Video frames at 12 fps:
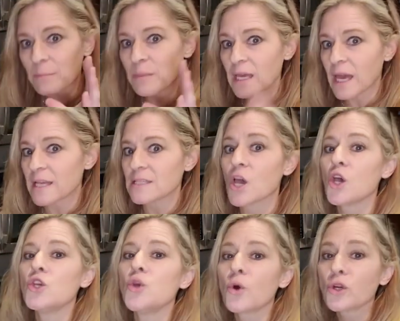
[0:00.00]
Because
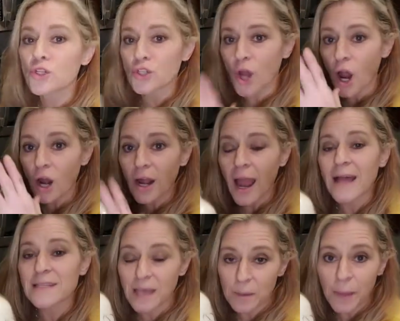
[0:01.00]
your jar
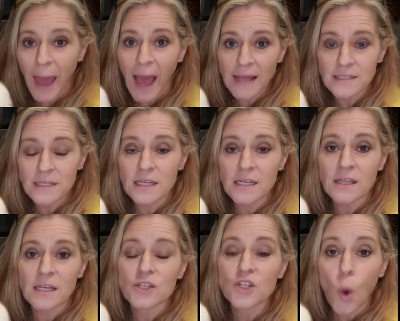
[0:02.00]
has a capacity
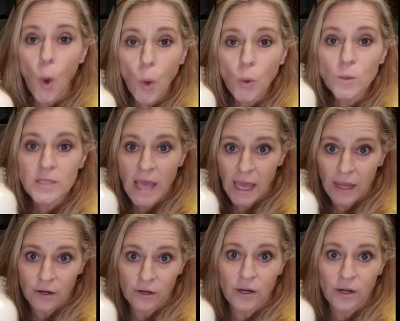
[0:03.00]
that holds air,